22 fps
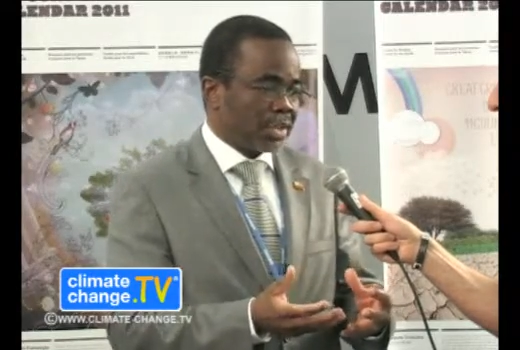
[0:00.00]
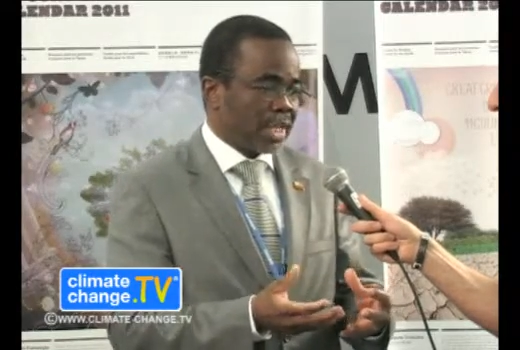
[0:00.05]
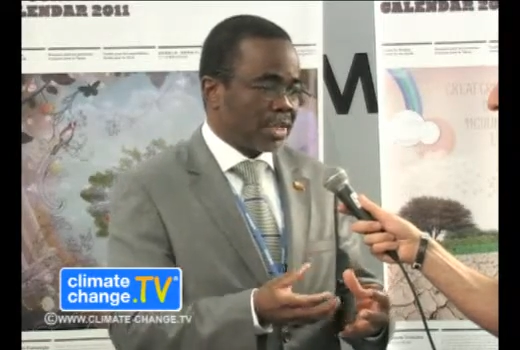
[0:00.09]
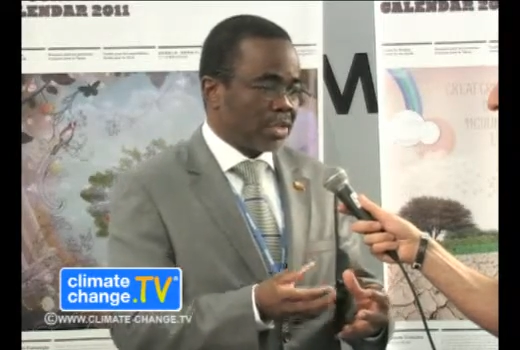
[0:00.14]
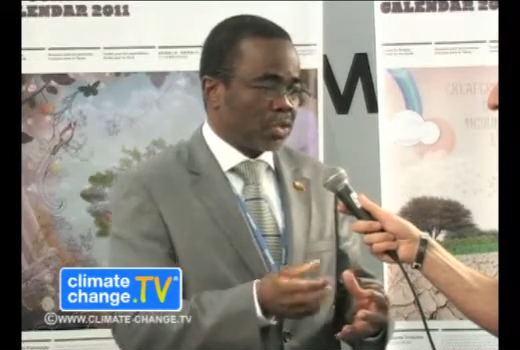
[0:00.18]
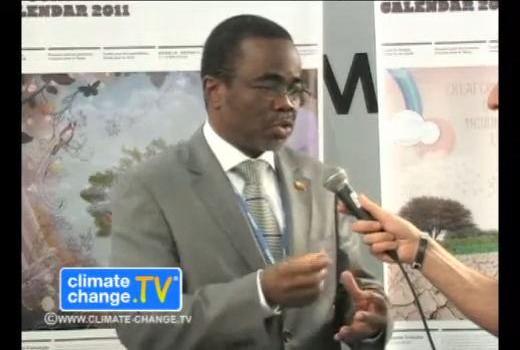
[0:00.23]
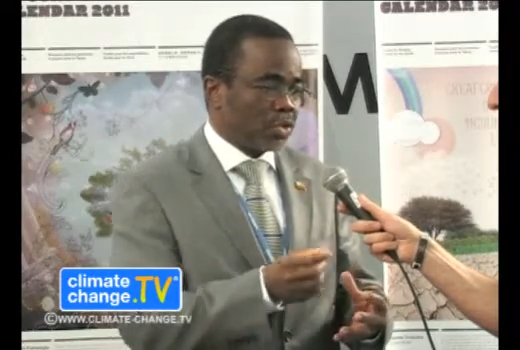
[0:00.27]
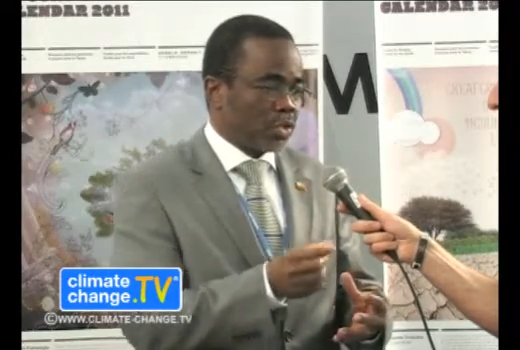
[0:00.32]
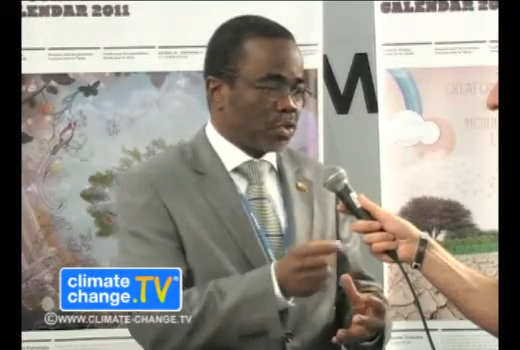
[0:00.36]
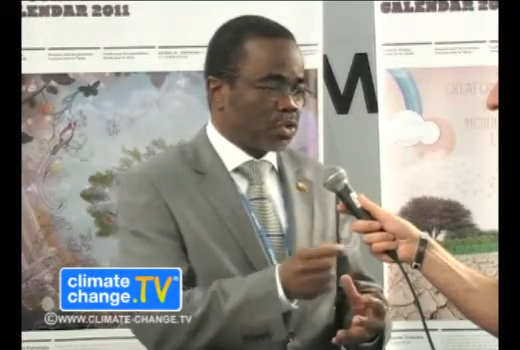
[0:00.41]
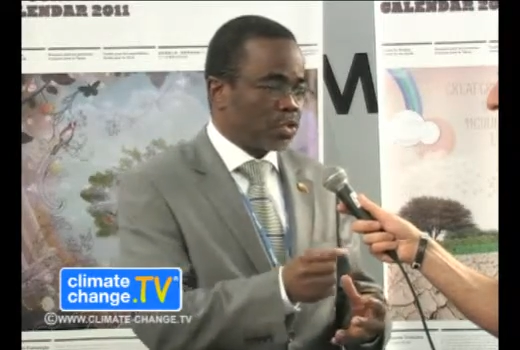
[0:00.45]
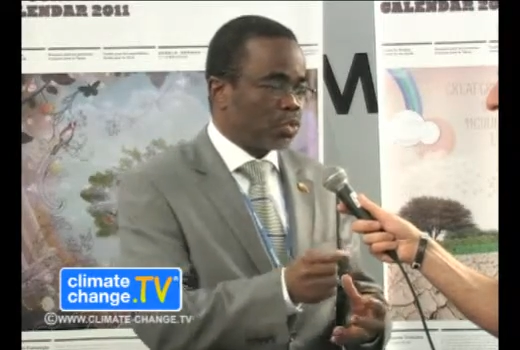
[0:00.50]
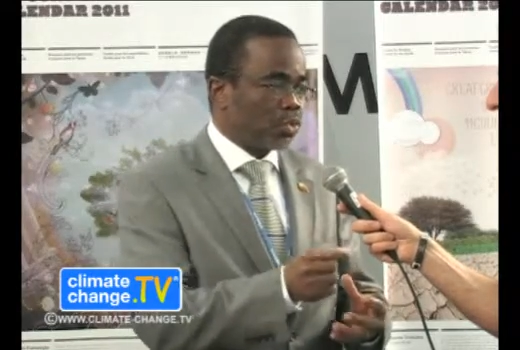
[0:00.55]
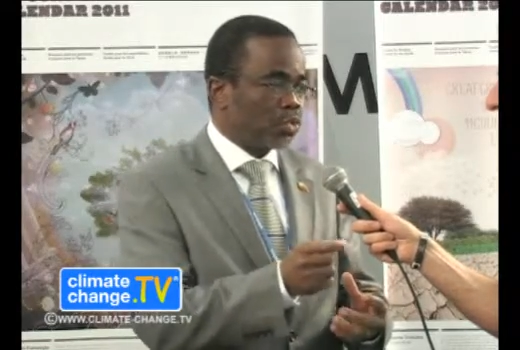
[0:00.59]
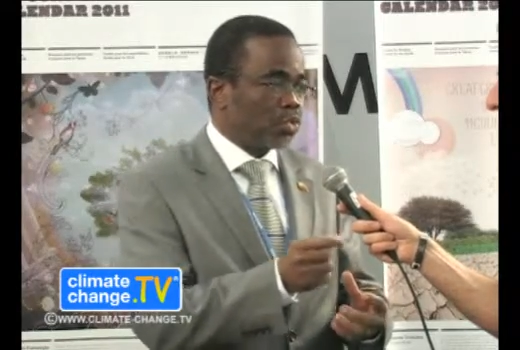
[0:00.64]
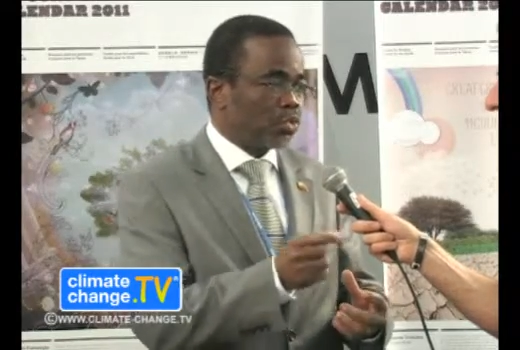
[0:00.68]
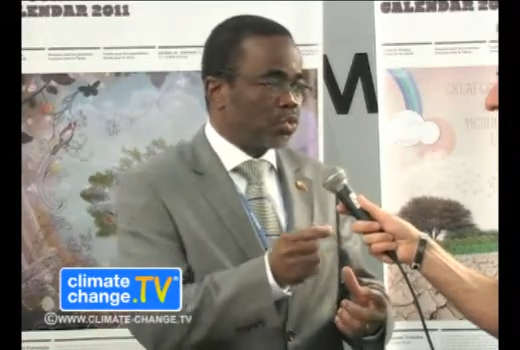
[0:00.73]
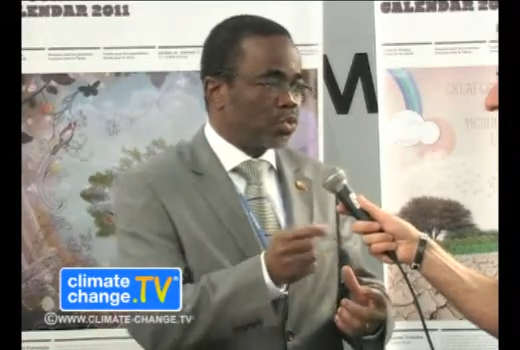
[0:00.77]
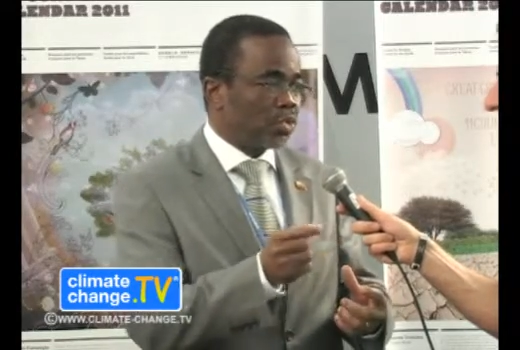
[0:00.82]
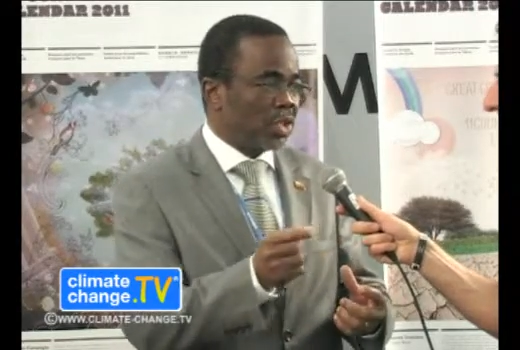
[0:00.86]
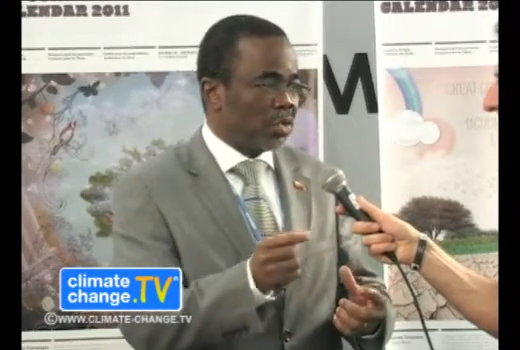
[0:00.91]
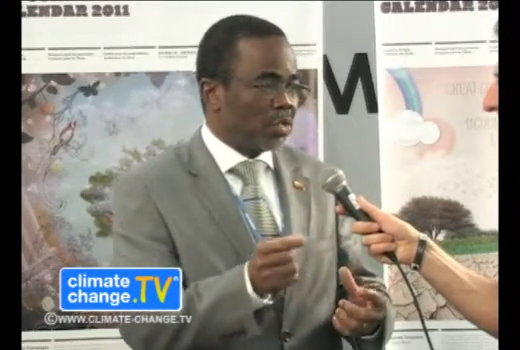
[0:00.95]
that those who
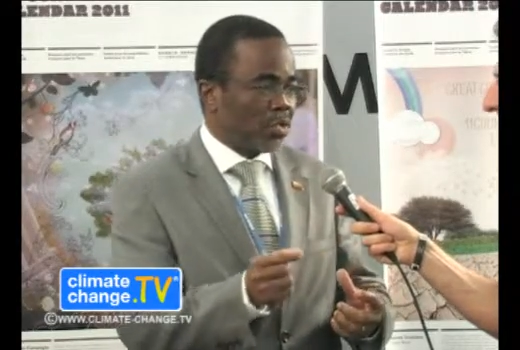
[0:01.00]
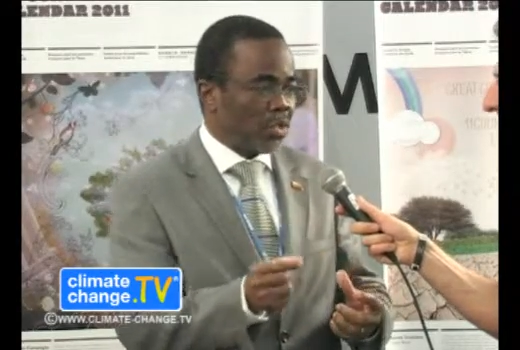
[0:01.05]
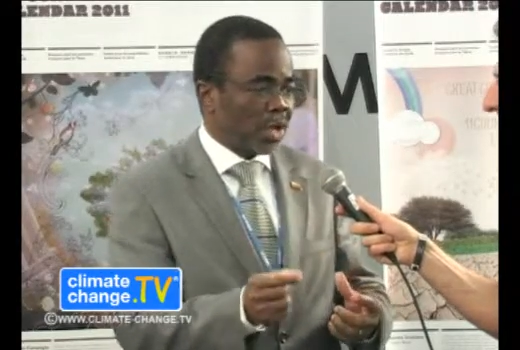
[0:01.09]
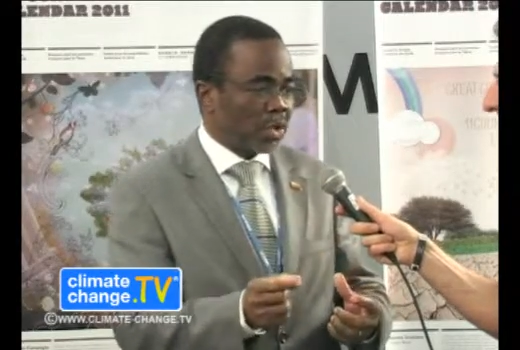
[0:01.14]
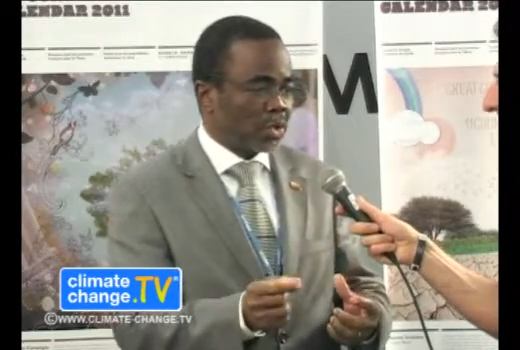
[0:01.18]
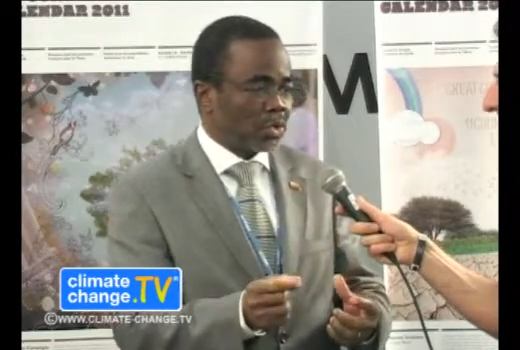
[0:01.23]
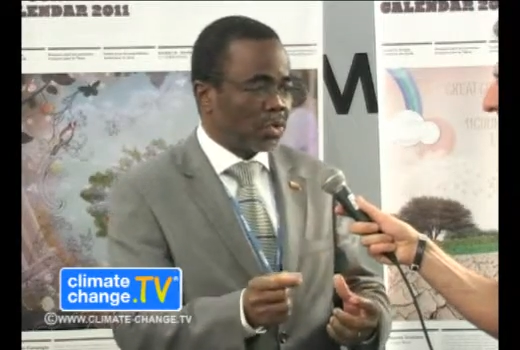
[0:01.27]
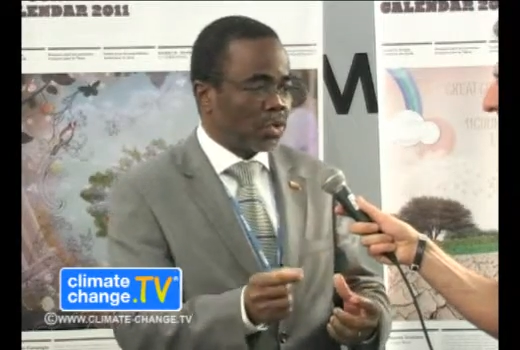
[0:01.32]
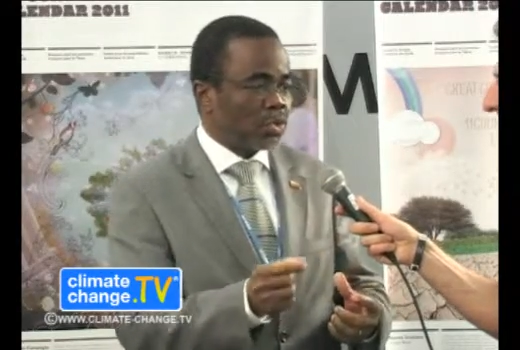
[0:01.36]
do the work,